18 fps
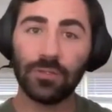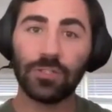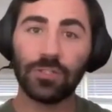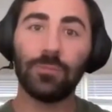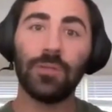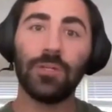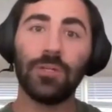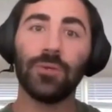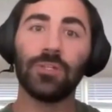
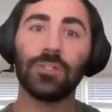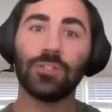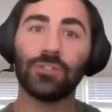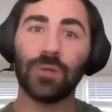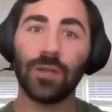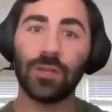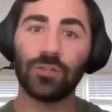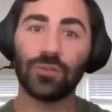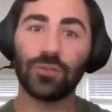should be doing
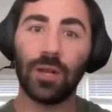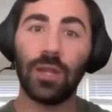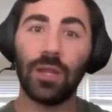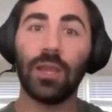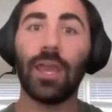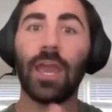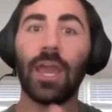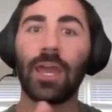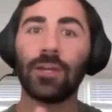strength
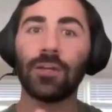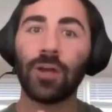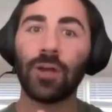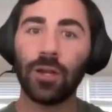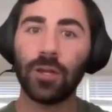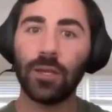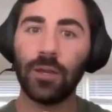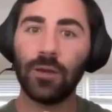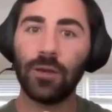training and
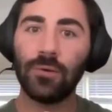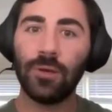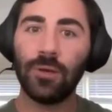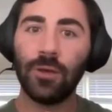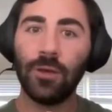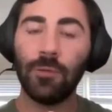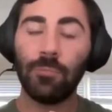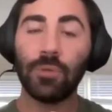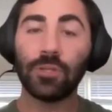cardio,
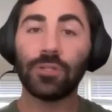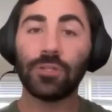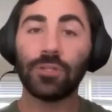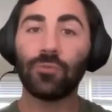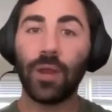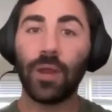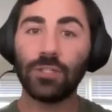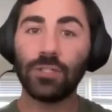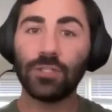but the
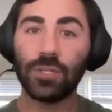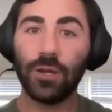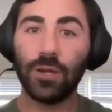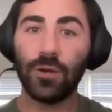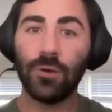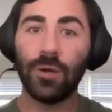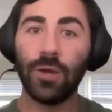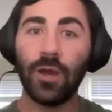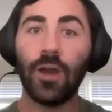
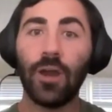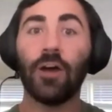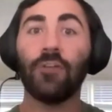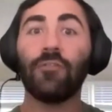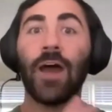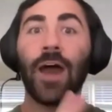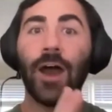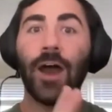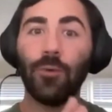ratio of
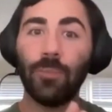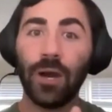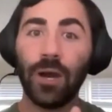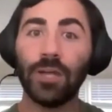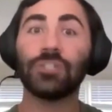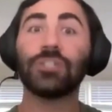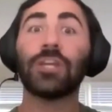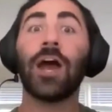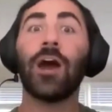how
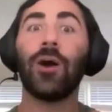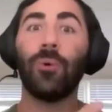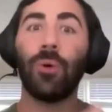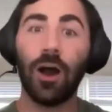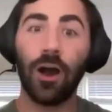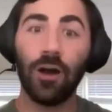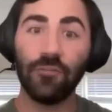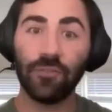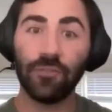much, how
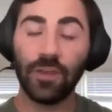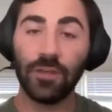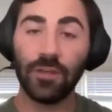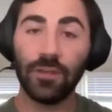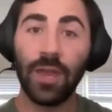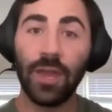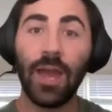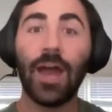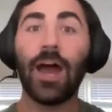
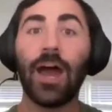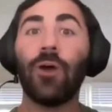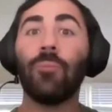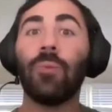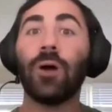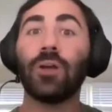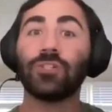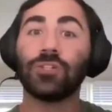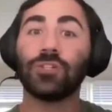often, how
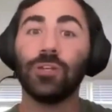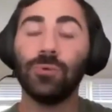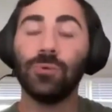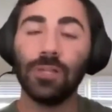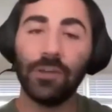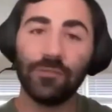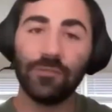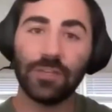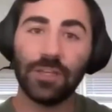much are you
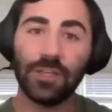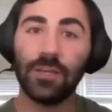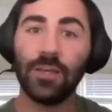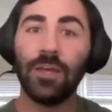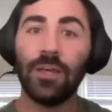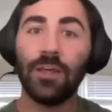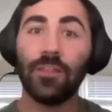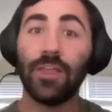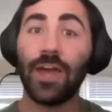
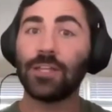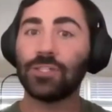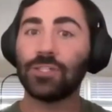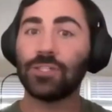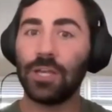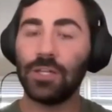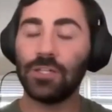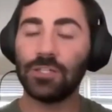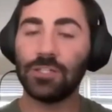lifting, that
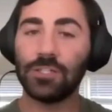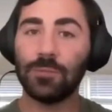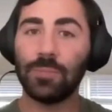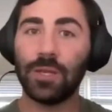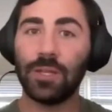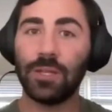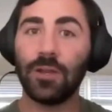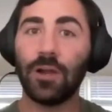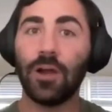changes
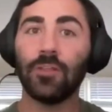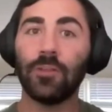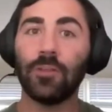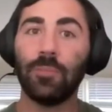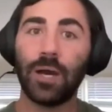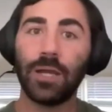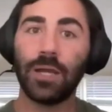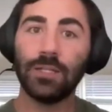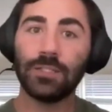depending on the
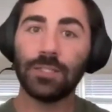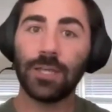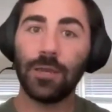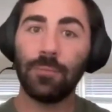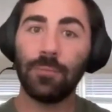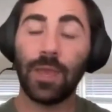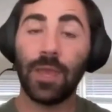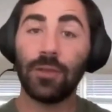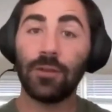body
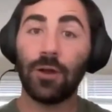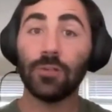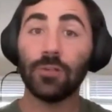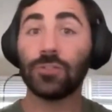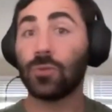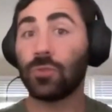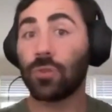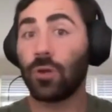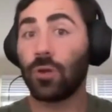type and
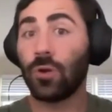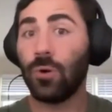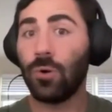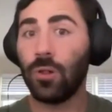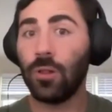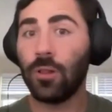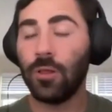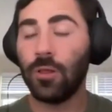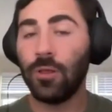also the
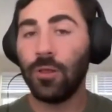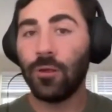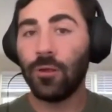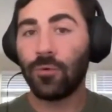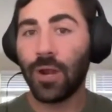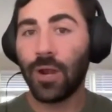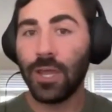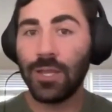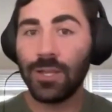goal,
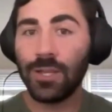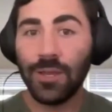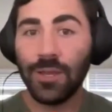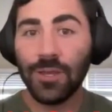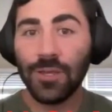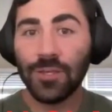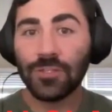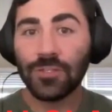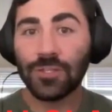right?
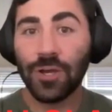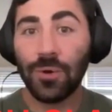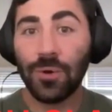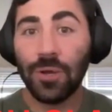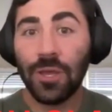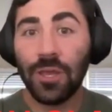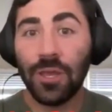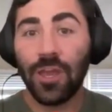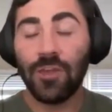
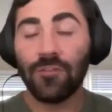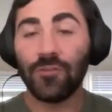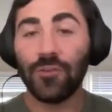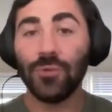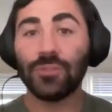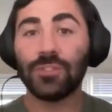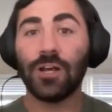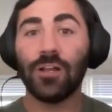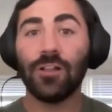So if
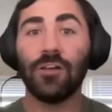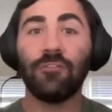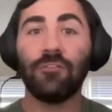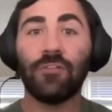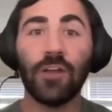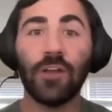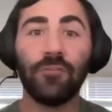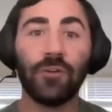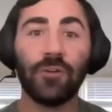you tell a
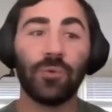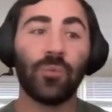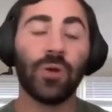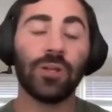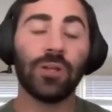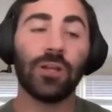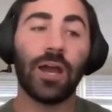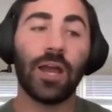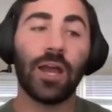
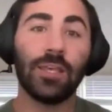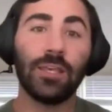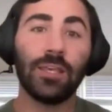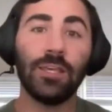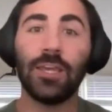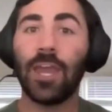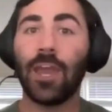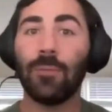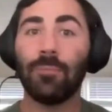5'1" guy
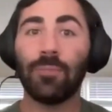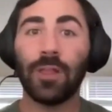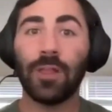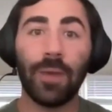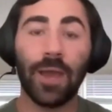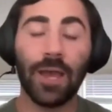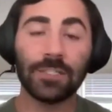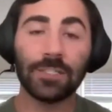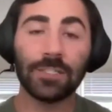he can't play
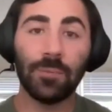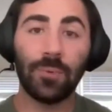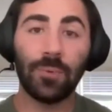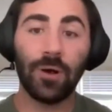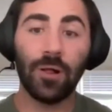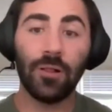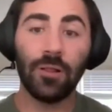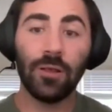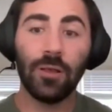
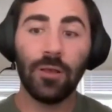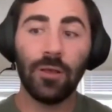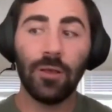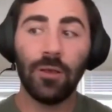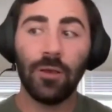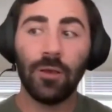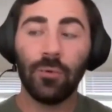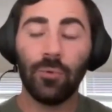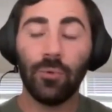basketball,
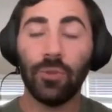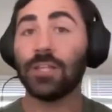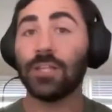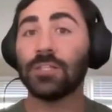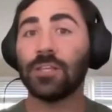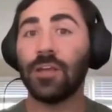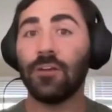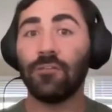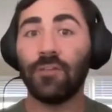well,
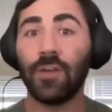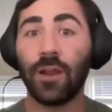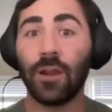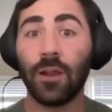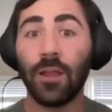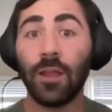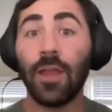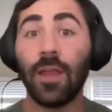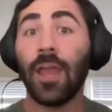that's not
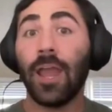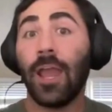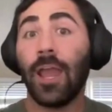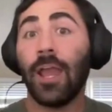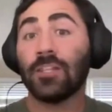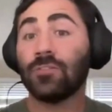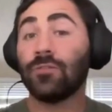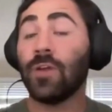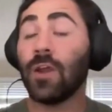fair.
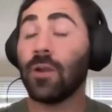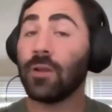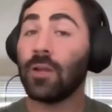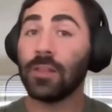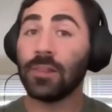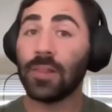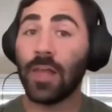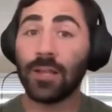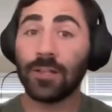It's very
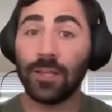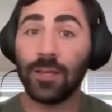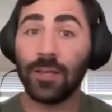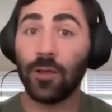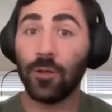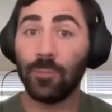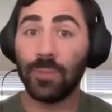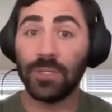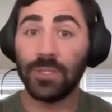unlikely
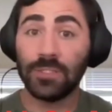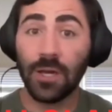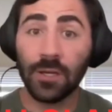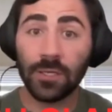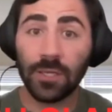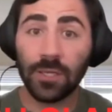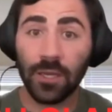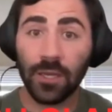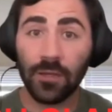he'll be
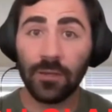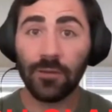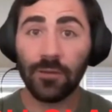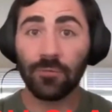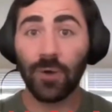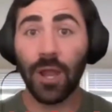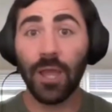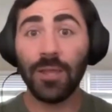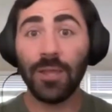dunking,
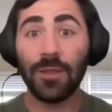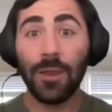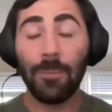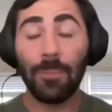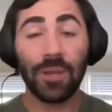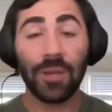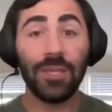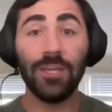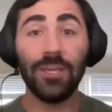right?
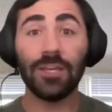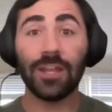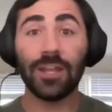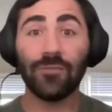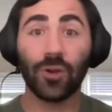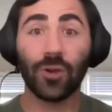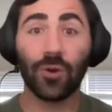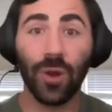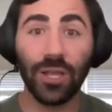But he could have
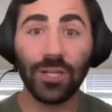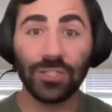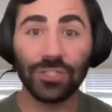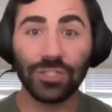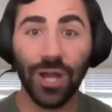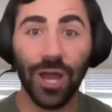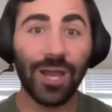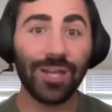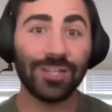a great
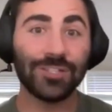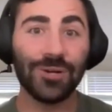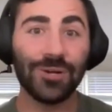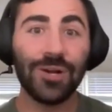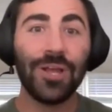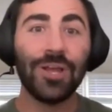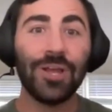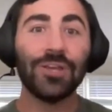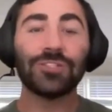shot. So
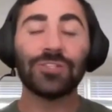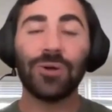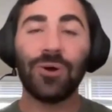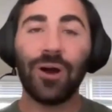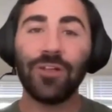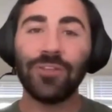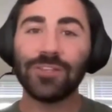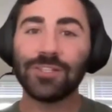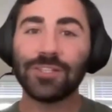
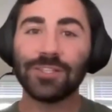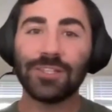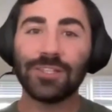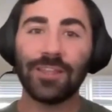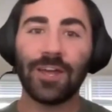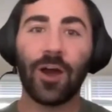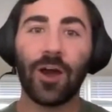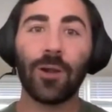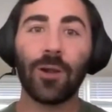all this to say
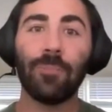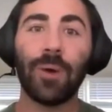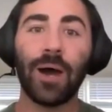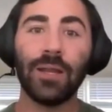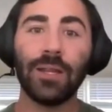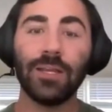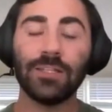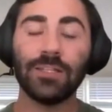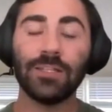that our
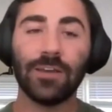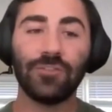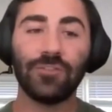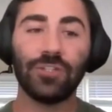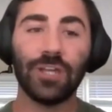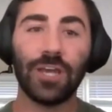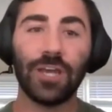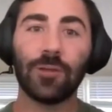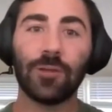bodies have
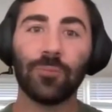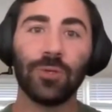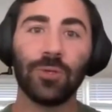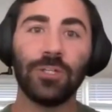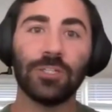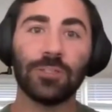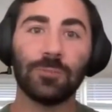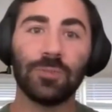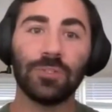genetic
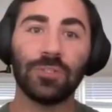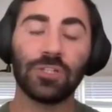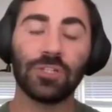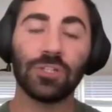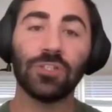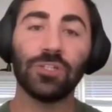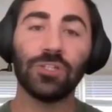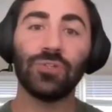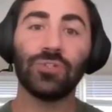
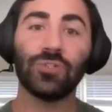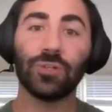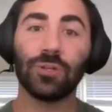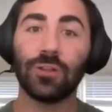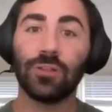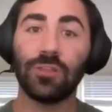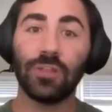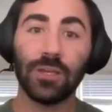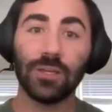predispositions to
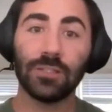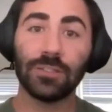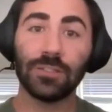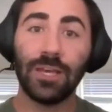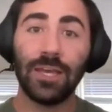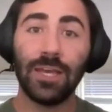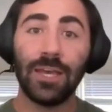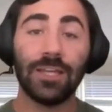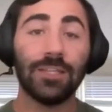certain things.
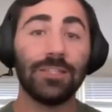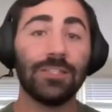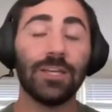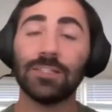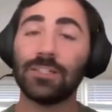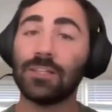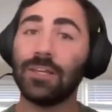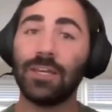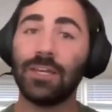It
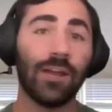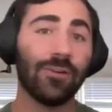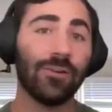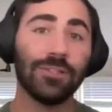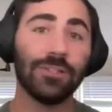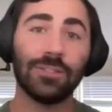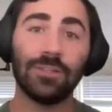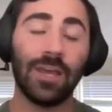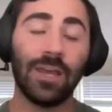doesn't
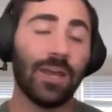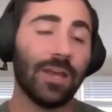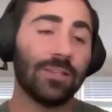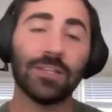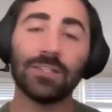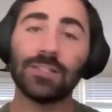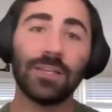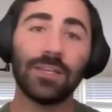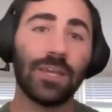it
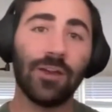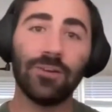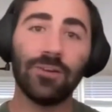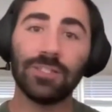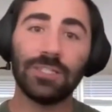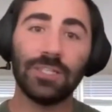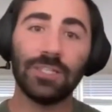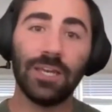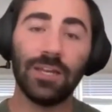doesn't
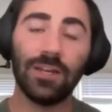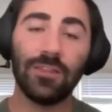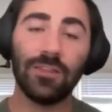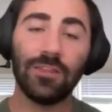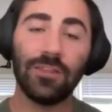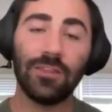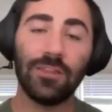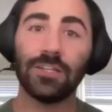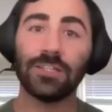guarantee
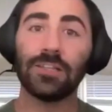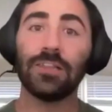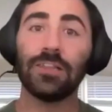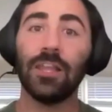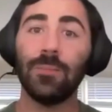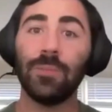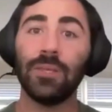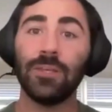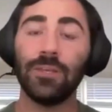anything. It doesn't
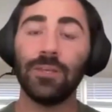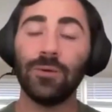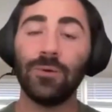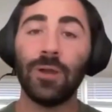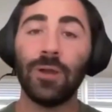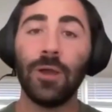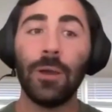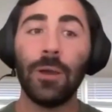limit you,